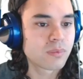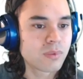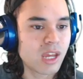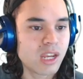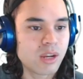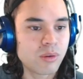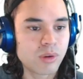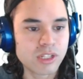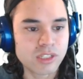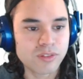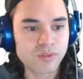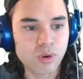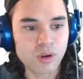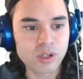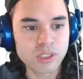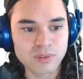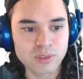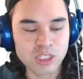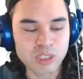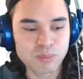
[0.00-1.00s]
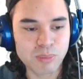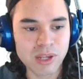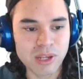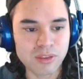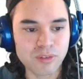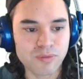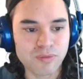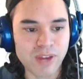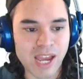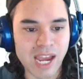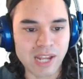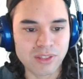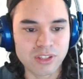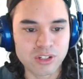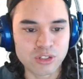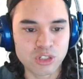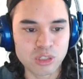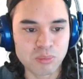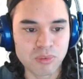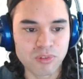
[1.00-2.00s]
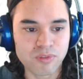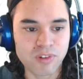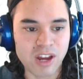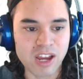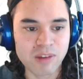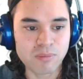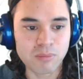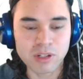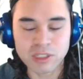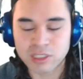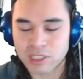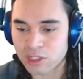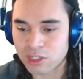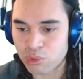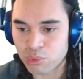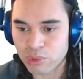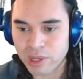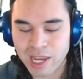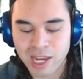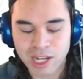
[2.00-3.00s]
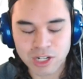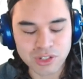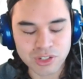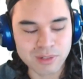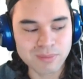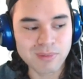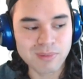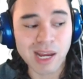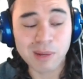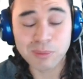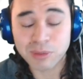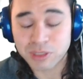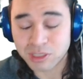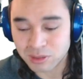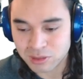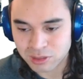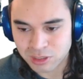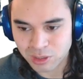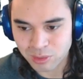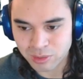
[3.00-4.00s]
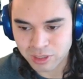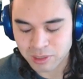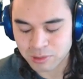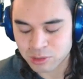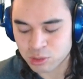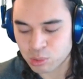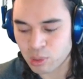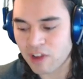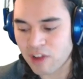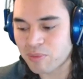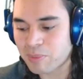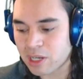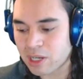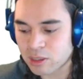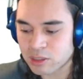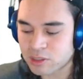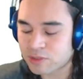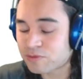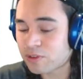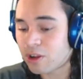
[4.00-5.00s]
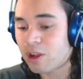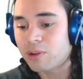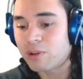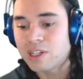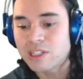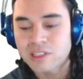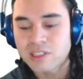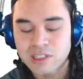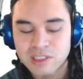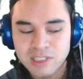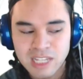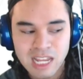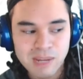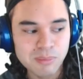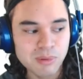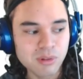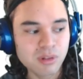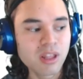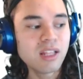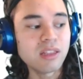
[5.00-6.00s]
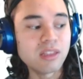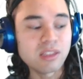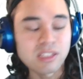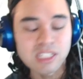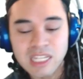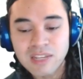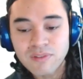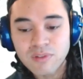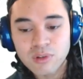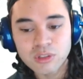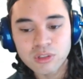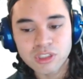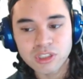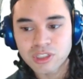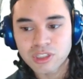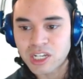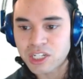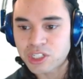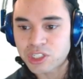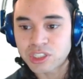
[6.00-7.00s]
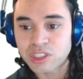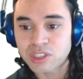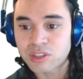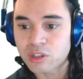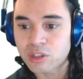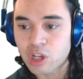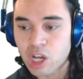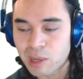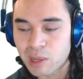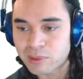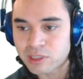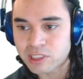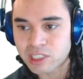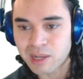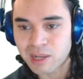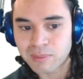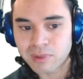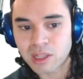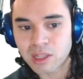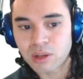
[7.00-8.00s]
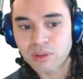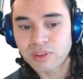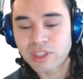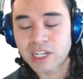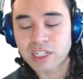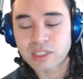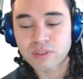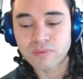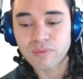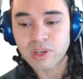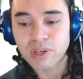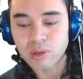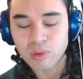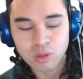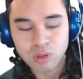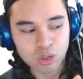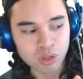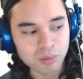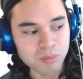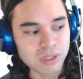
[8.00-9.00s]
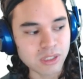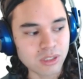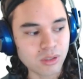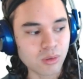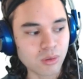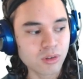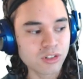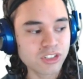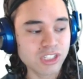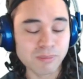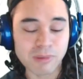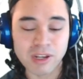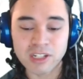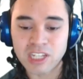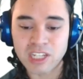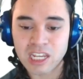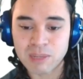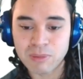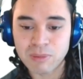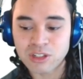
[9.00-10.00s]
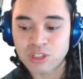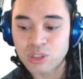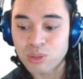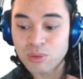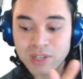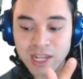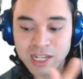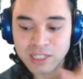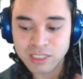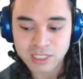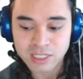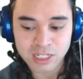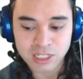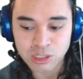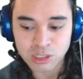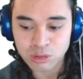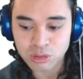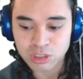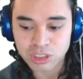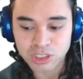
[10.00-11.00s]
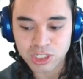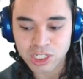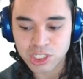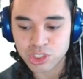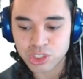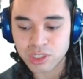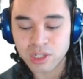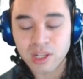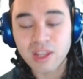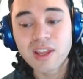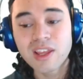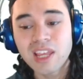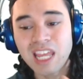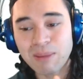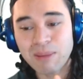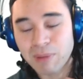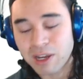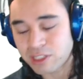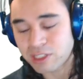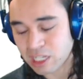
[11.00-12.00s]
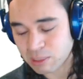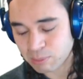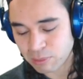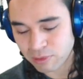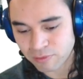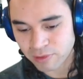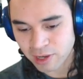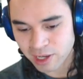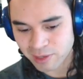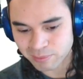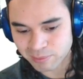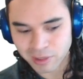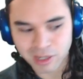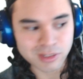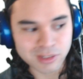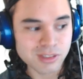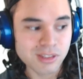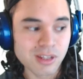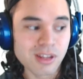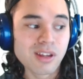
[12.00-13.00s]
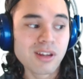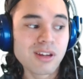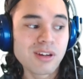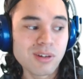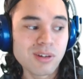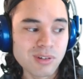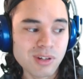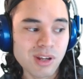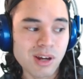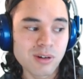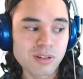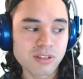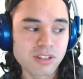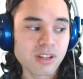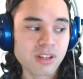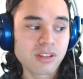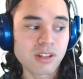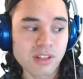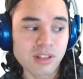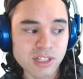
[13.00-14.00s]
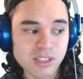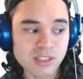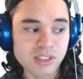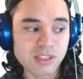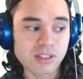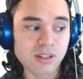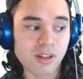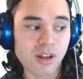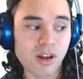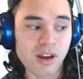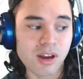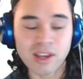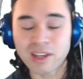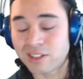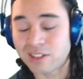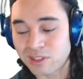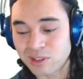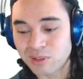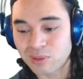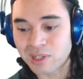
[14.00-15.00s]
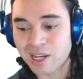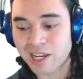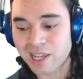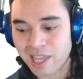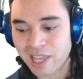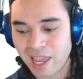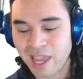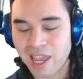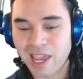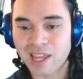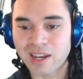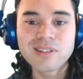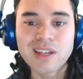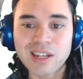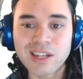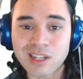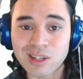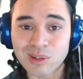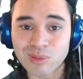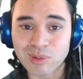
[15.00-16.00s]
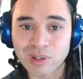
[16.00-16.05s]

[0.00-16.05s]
Anyways, of course, despite the fact that it took me 5 months to get the reaction, I'm still doing it. So everybody else following his example, leave your suggestions in the comments down below and the next video could be yours. It might take me 2 days to get to your suggestion. It might take me 5 months. Who knows? The list is long. I do what I can, and here we